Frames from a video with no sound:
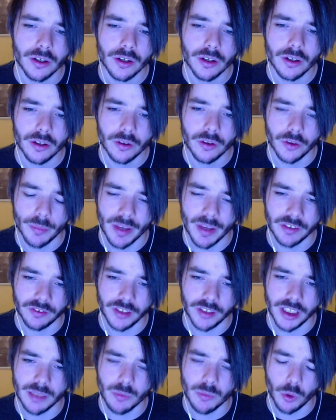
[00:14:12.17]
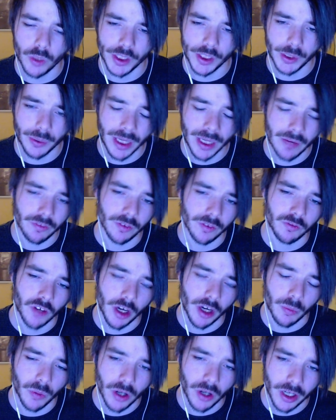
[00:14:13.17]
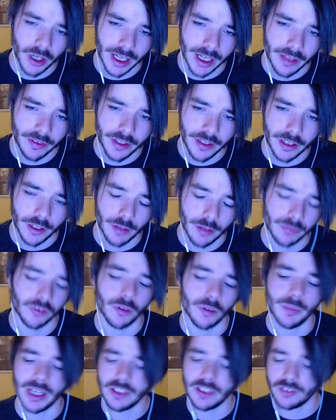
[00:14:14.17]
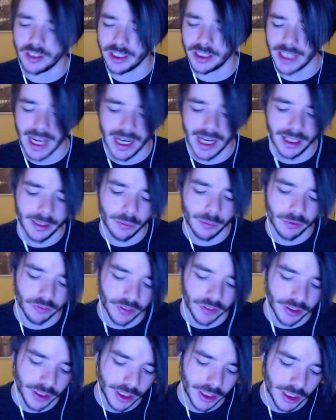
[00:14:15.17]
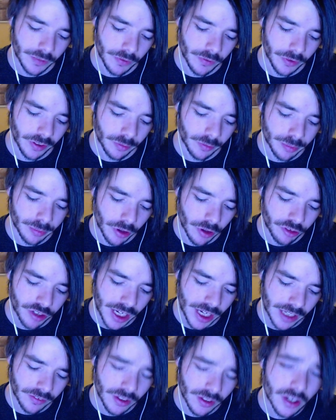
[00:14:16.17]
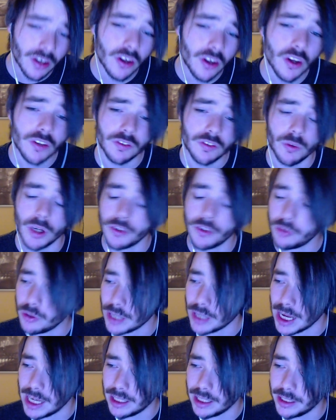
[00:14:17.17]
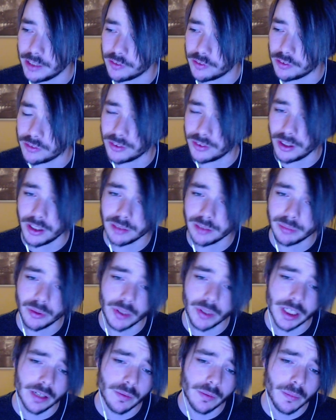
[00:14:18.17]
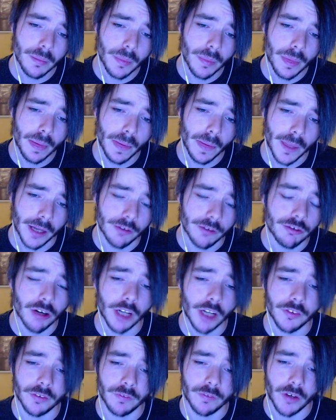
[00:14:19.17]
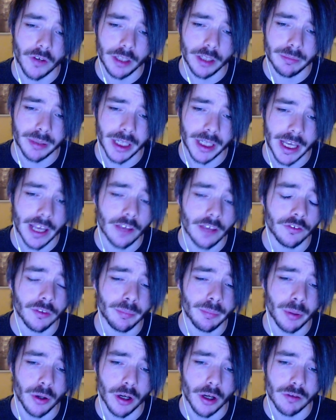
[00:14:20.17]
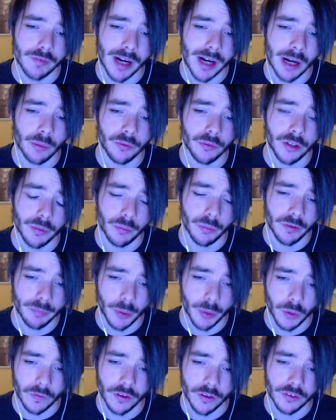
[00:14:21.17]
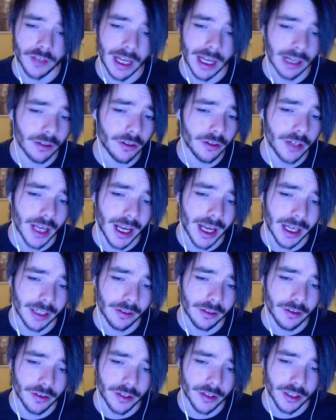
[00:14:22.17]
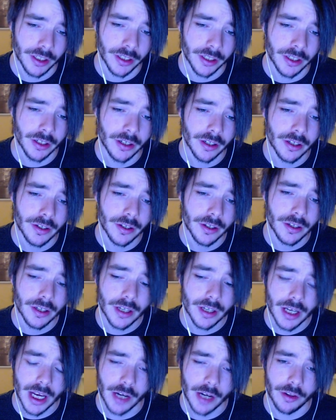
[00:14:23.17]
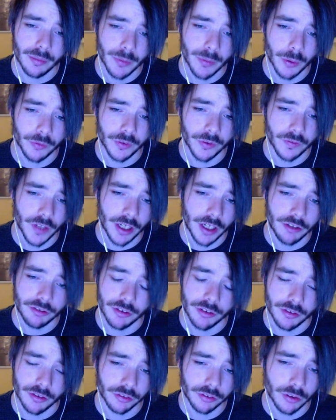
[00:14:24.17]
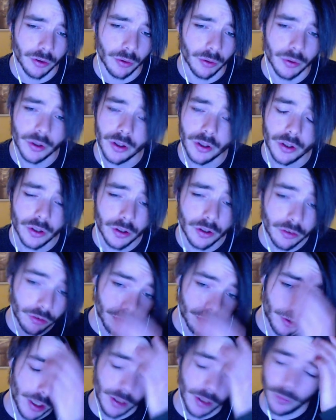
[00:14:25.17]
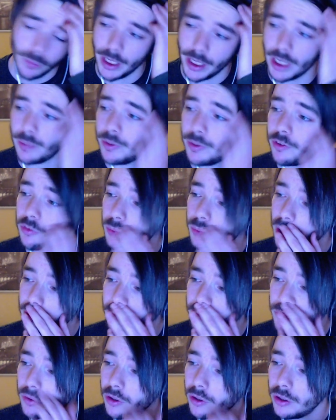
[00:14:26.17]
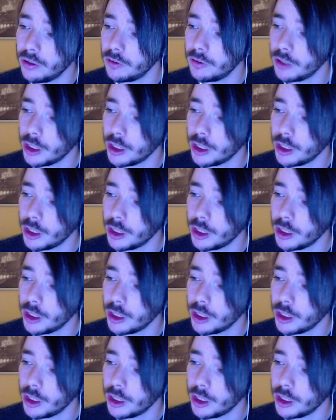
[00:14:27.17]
the best team, or they don't have the right work ethic. And so basically, Ali was the key for this project. So I took Ali as a starting point and tried to find players to put around him with both the talent and the motivation. So straight away, we just went for